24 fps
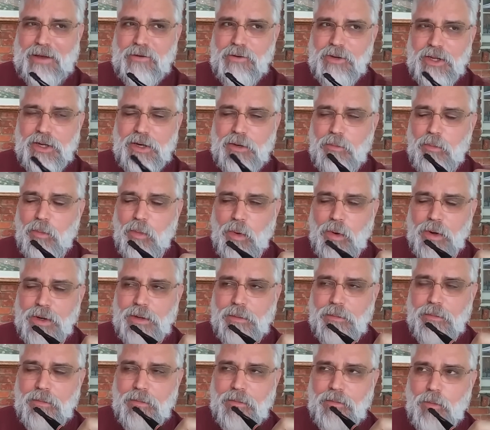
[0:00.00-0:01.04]
a little more,
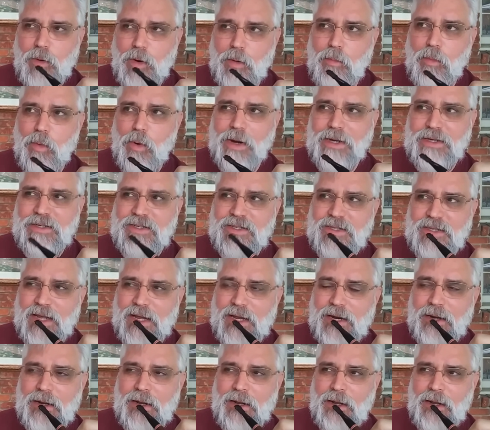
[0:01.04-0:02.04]
more moist than